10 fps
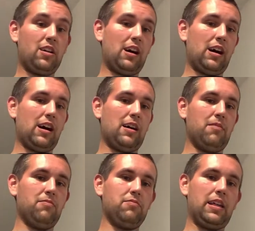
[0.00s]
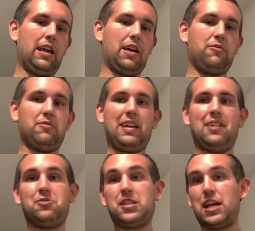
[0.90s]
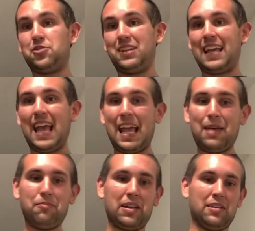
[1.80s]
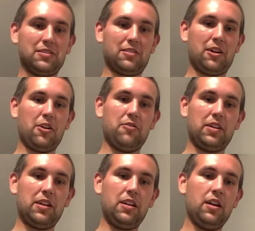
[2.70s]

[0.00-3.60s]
We had rescheduled the game because of the COVID.